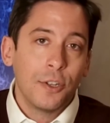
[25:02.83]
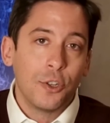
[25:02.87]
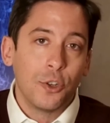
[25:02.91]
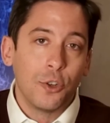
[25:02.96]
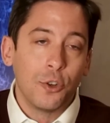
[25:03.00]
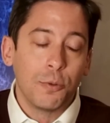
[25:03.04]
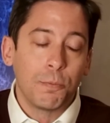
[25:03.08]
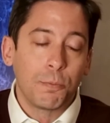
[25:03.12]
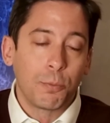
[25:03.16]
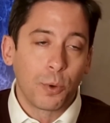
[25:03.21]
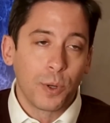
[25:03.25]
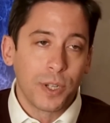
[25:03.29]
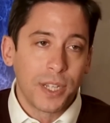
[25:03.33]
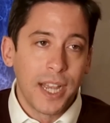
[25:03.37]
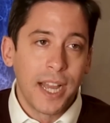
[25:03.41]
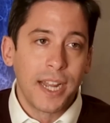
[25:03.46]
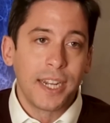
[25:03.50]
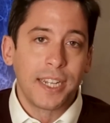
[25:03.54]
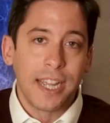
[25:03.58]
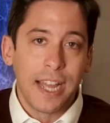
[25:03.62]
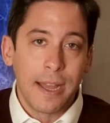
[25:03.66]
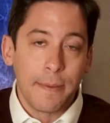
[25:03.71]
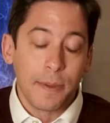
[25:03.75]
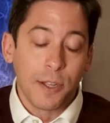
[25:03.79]
to
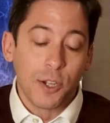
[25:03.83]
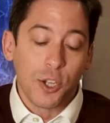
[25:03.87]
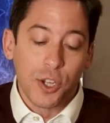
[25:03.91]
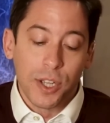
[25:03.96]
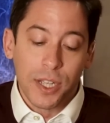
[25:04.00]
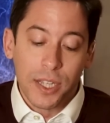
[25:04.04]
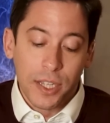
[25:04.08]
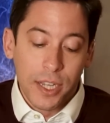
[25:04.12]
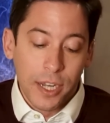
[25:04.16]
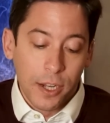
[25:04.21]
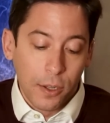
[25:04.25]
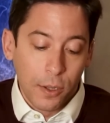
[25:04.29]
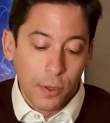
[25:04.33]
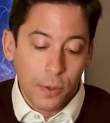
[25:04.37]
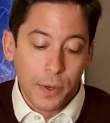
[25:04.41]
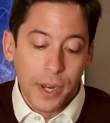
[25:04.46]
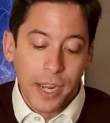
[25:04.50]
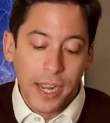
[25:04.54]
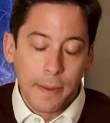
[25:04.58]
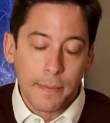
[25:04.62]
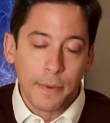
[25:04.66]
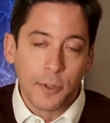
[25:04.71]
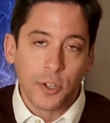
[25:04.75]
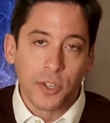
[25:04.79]
present images,
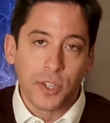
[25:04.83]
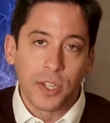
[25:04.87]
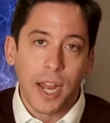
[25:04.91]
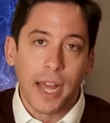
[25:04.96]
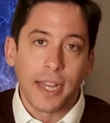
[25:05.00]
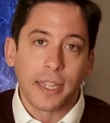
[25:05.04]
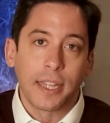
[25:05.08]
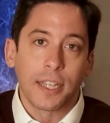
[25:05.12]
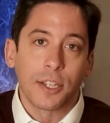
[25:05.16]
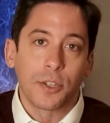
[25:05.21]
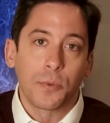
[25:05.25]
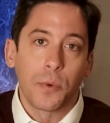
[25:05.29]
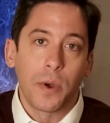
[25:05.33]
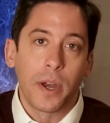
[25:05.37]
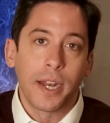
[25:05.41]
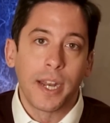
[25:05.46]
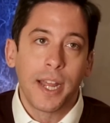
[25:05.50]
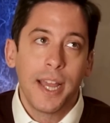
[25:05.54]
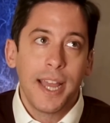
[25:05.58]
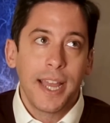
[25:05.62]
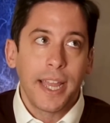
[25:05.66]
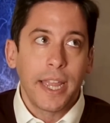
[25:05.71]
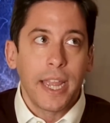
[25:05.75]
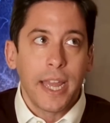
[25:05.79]
including images like this
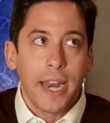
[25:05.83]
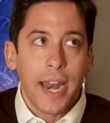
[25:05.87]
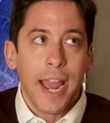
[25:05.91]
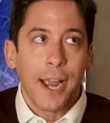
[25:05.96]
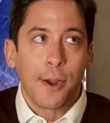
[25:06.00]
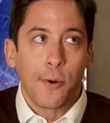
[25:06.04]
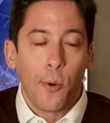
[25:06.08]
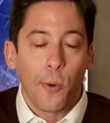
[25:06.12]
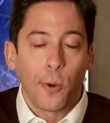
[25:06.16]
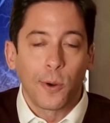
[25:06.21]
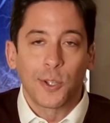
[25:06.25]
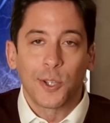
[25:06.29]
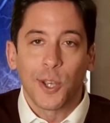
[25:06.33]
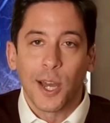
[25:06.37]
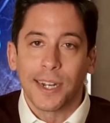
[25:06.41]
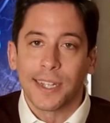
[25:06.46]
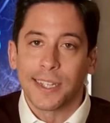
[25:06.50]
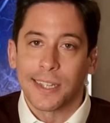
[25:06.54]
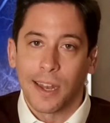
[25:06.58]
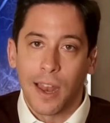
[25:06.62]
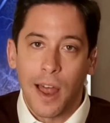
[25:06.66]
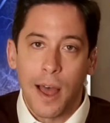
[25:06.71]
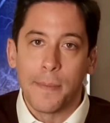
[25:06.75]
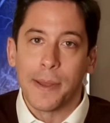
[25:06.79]
one, in a course
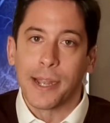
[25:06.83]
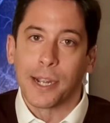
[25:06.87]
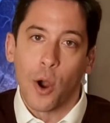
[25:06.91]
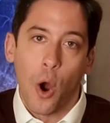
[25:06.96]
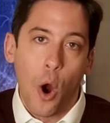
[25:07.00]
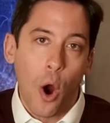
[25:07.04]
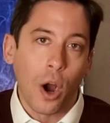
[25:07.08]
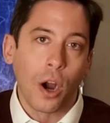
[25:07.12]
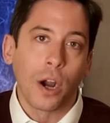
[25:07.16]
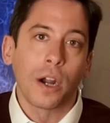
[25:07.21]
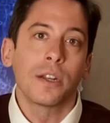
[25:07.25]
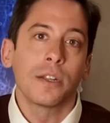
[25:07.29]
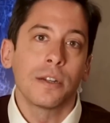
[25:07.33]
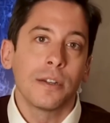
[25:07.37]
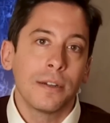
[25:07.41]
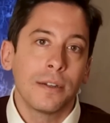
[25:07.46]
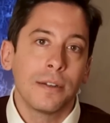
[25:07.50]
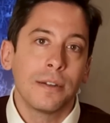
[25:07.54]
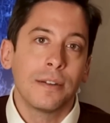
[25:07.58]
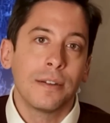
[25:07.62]
Islamic art,